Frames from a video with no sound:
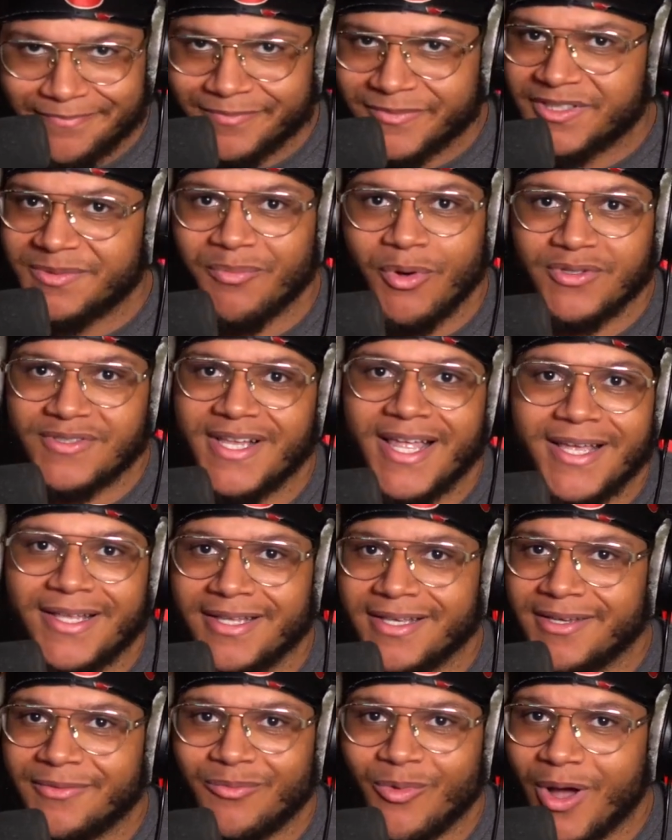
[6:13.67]
most
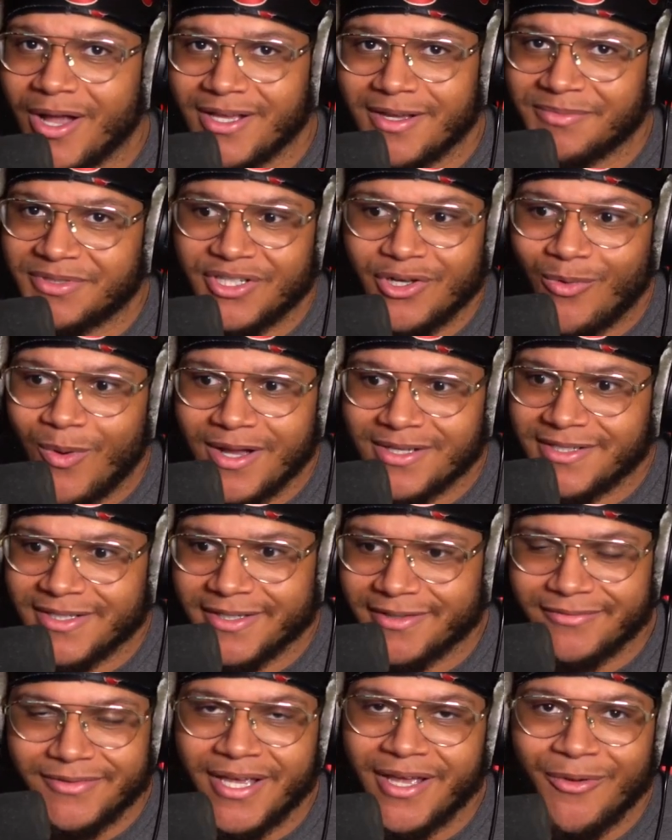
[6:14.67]
likely I'm still watching
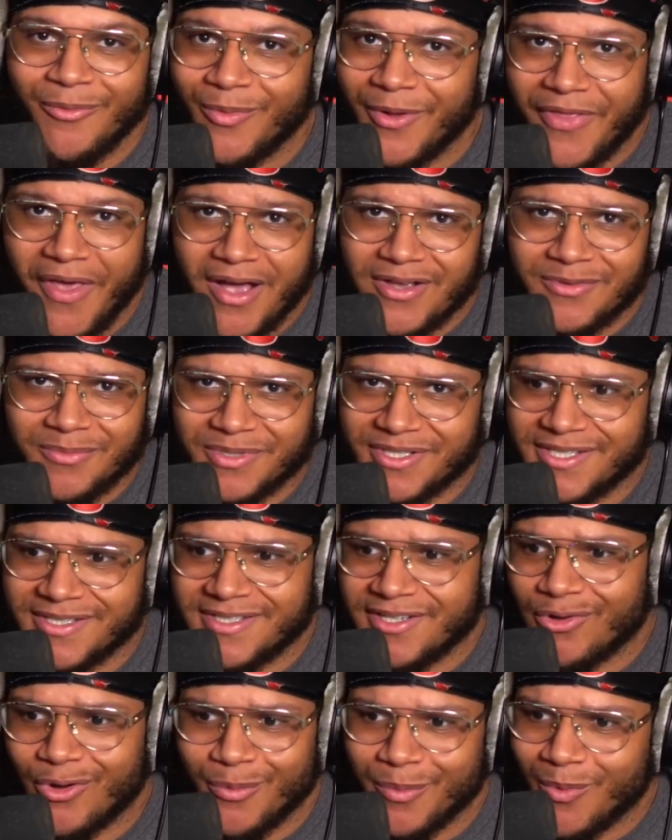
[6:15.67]
it. 1000%
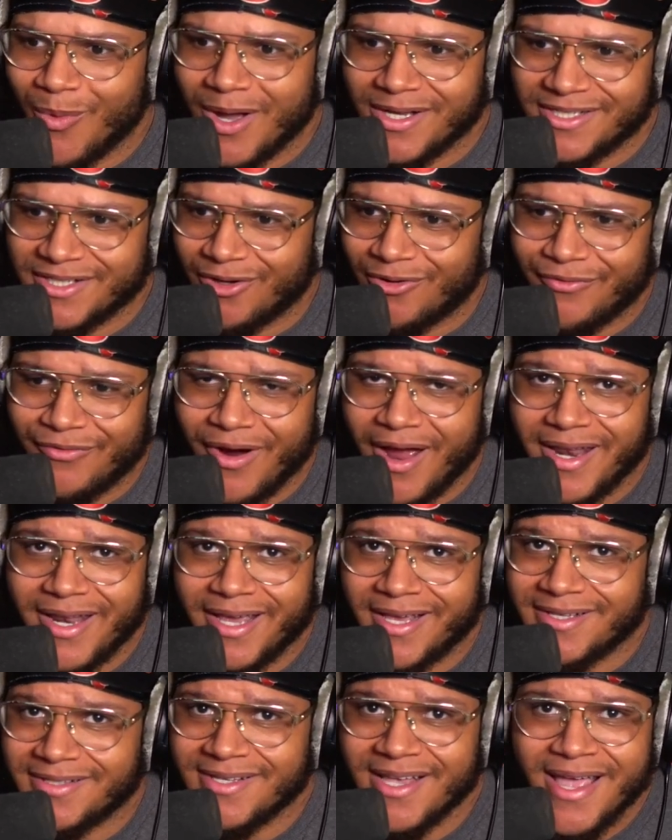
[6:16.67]
still going to be watching on
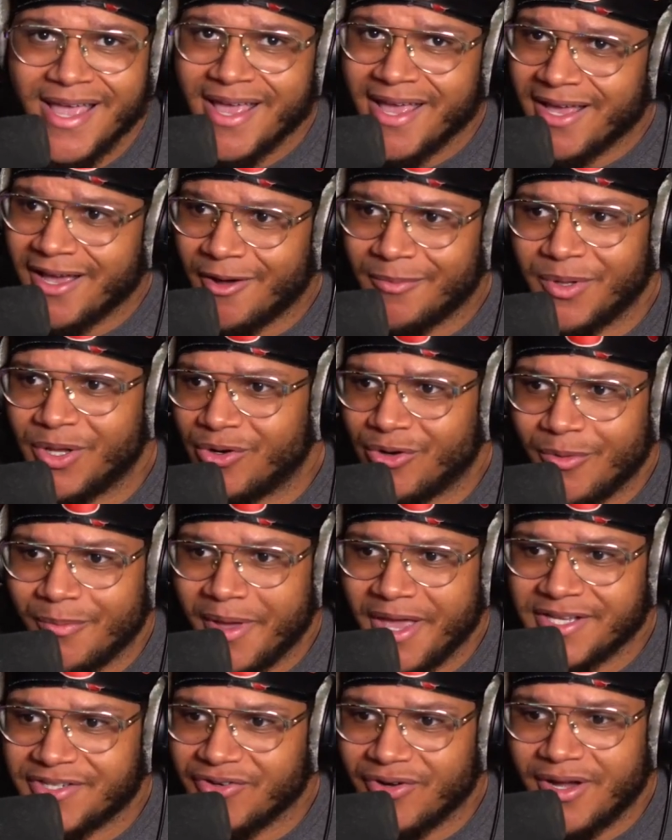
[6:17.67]
Fridays, uploading on
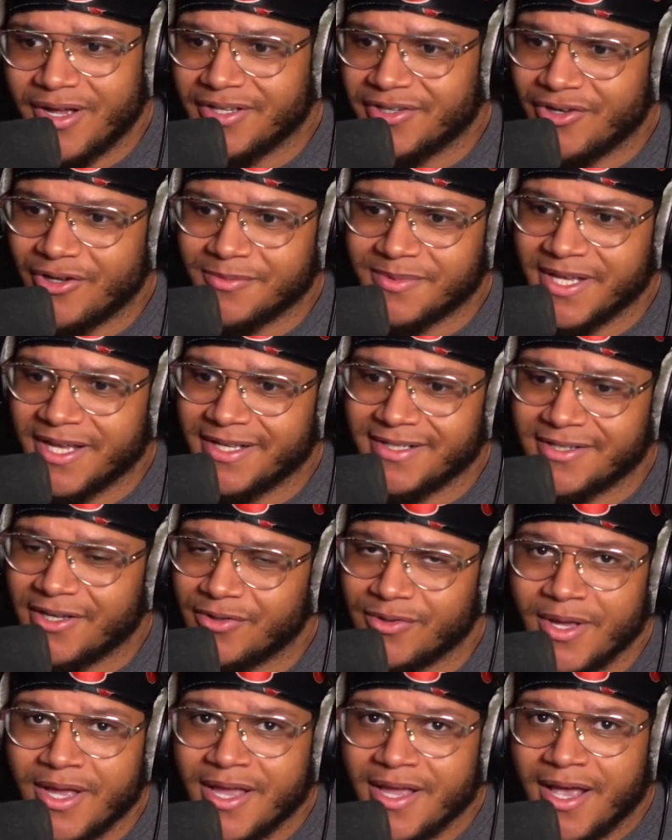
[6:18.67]
Patreon. You know what I'm saying?
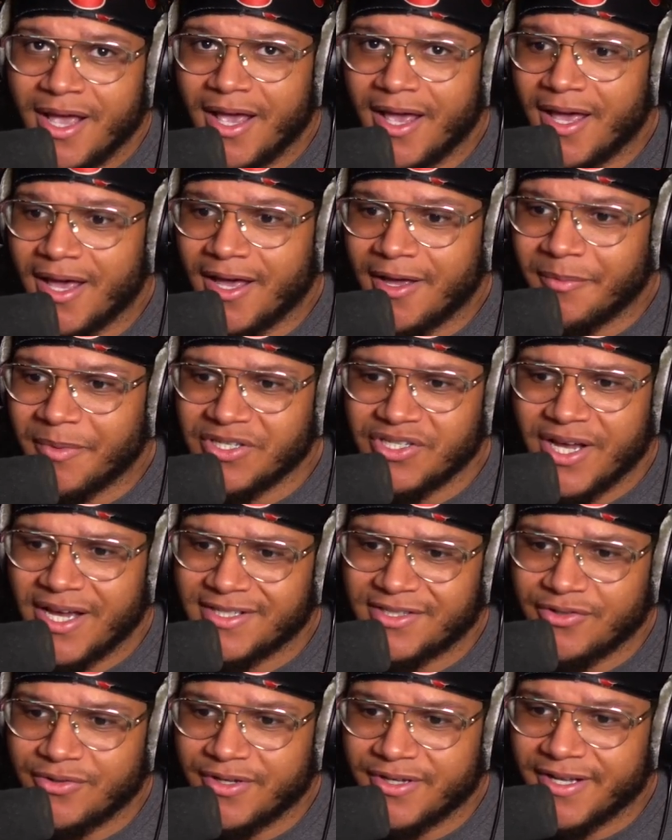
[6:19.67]
So make sure you
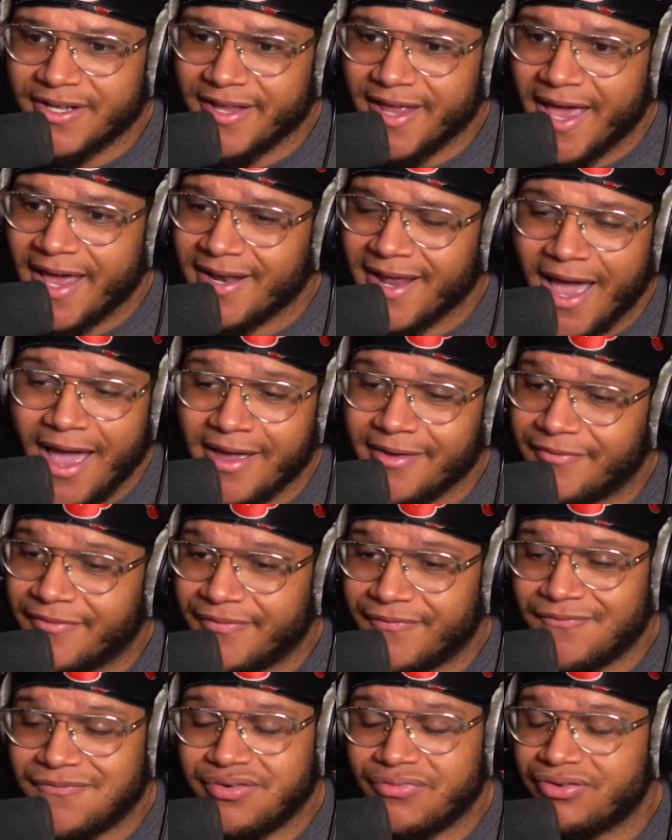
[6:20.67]
guys tune into that.
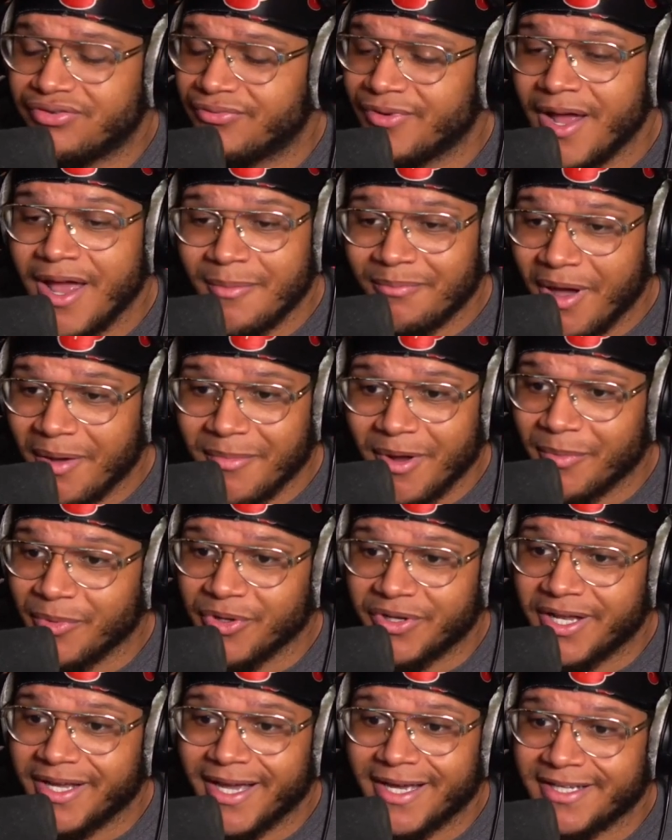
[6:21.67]
My
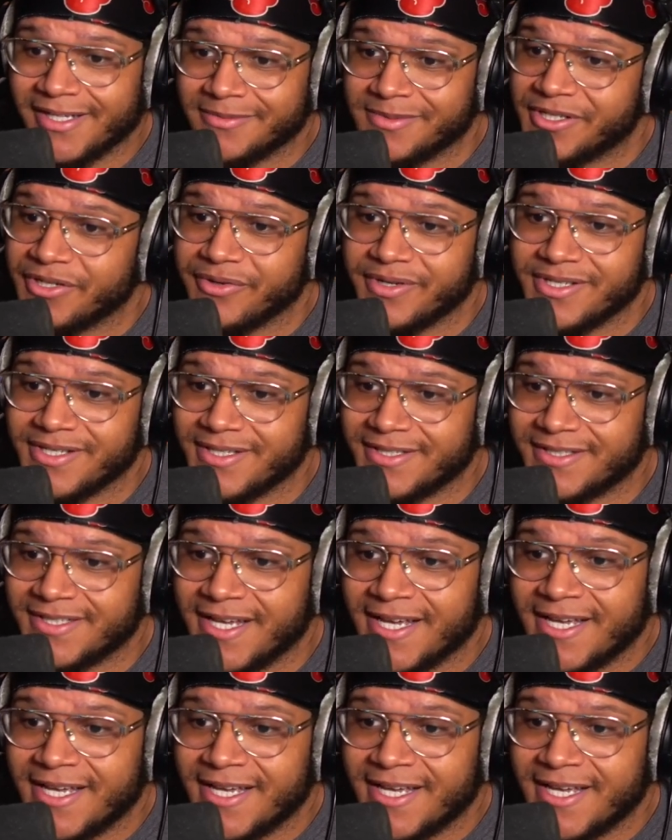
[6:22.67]
memory on that goddamn series is